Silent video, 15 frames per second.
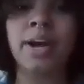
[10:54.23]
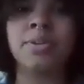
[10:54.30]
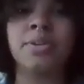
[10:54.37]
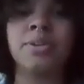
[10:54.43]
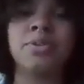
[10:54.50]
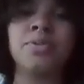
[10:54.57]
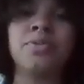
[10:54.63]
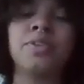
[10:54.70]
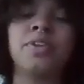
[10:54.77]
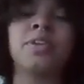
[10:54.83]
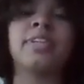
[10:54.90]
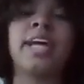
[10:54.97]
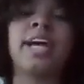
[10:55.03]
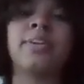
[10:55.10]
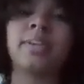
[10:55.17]
do you feel
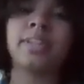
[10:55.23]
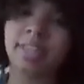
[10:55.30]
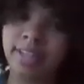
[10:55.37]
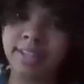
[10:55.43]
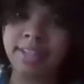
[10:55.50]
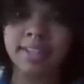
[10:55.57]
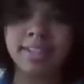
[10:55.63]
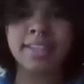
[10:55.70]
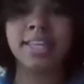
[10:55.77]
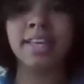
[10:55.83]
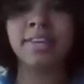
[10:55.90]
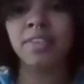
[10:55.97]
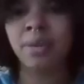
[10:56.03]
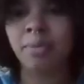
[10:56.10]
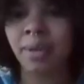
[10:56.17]
now
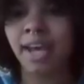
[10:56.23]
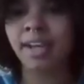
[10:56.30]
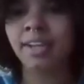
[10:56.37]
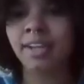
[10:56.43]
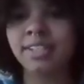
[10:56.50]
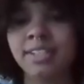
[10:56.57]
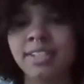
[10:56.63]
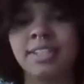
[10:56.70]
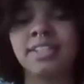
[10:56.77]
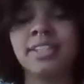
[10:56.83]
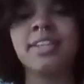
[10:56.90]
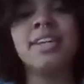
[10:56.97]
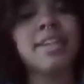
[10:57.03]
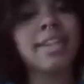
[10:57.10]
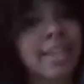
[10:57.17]
giving back to
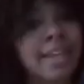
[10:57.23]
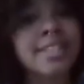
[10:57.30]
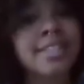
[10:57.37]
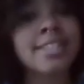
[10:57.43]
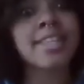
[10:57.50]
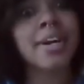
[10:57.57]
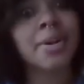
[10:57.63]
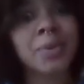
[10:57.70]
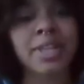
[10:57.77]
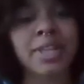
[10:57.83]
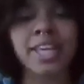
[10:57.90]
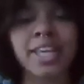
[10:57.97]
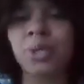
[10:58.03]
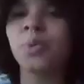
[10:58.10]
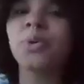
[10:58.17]
kids that were
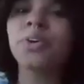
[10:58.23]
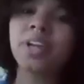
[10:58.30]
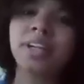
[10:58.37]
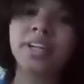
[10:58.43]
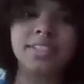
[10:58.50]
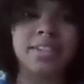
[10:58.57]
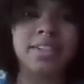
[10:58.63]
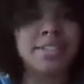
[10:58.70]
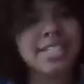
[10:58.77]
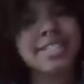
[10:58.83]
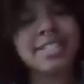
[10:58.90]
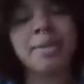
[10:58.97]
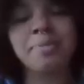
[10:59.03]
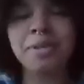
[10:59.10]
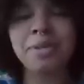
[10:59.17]
like you, or young adults,
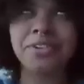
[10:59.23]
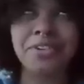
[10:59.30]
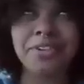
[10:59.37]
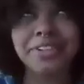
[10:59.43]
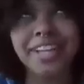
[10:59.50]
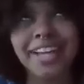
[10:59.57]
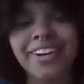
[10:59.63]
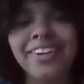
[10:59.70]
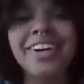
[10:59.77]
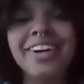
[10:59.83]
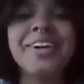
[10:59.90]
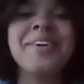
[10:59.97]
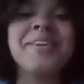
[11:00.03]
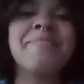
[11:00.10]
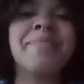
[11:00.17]
because I'm an adult now,
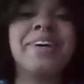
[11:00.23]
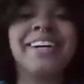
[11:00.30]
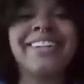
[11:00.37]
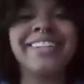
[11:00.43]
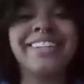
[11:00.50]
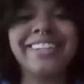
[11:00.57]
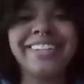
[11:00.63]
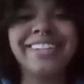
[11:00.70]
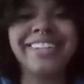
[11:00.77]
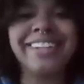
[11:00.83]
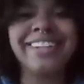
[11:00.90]
but.